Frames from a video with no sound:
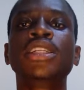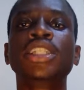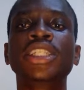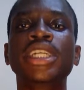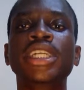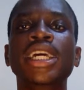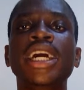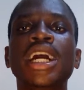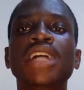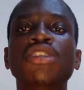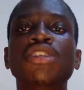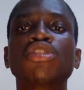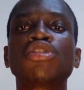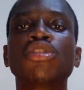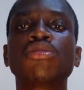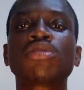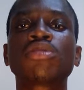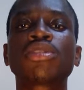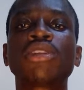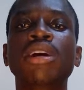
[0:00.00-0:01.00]
share, and
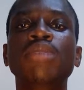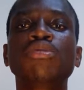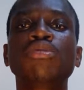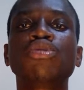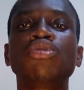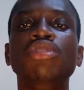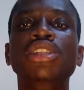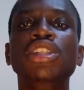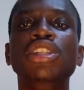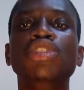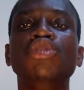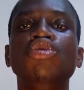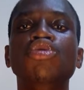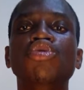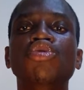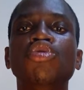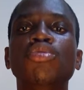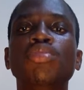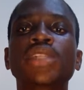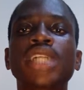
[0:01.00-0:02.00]
subscribe to this
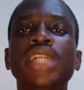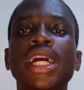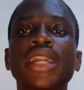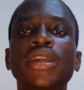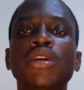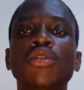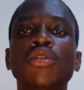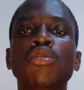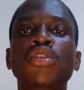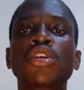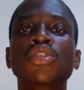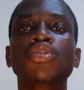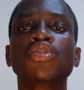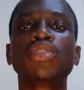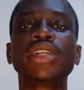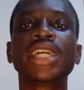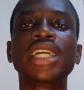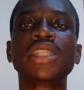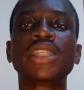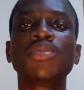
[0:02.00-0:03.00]
YouTube channel
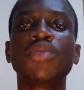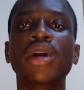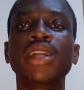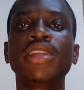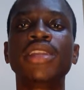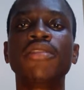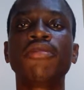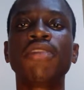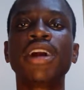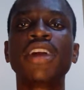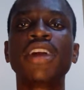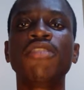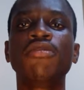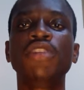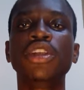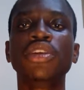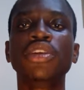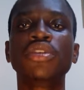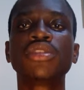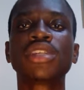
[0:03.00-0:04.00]
to get more
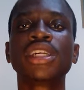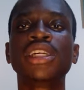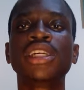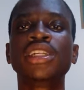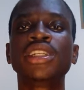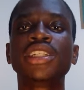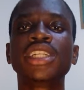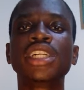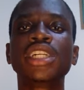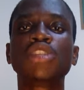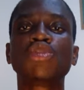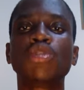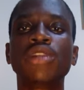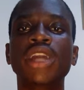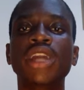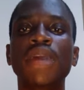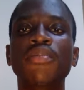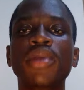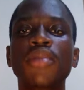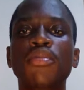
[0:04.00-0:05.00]
edifying videos. Share
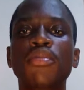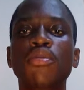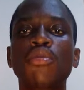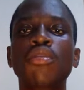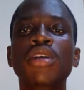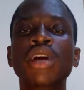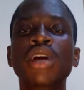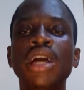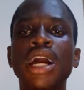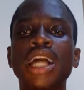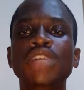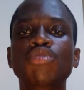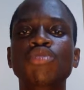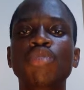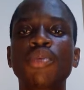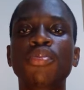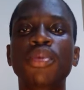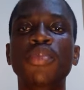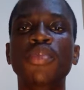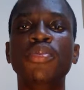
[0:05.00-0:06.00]
to other people
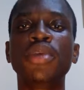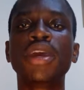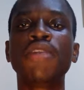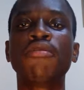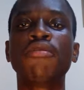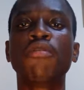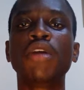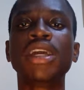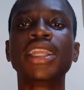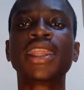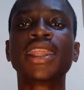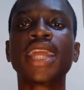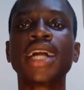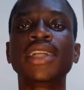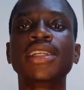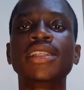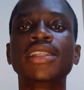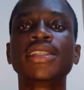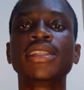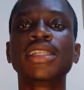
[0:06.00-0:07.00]
as we prepare for
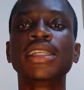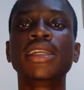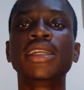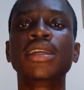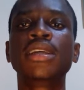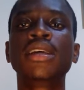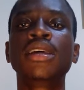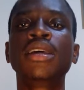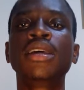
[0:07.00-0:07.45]
eternity.